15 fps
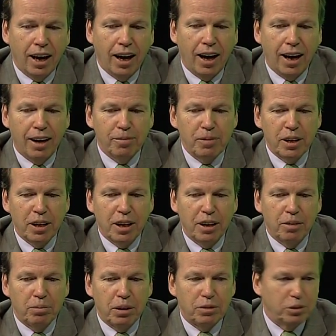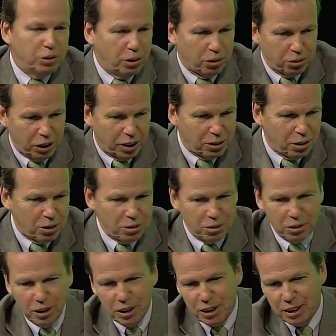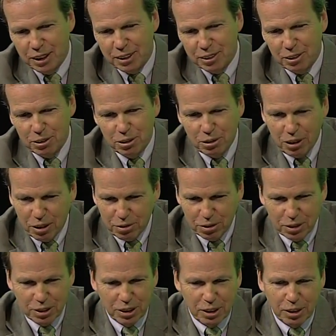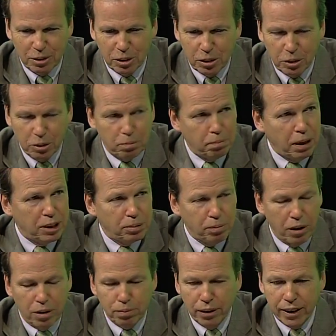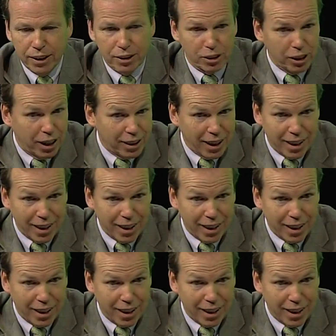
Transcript: But I know you have a good baseball player's son.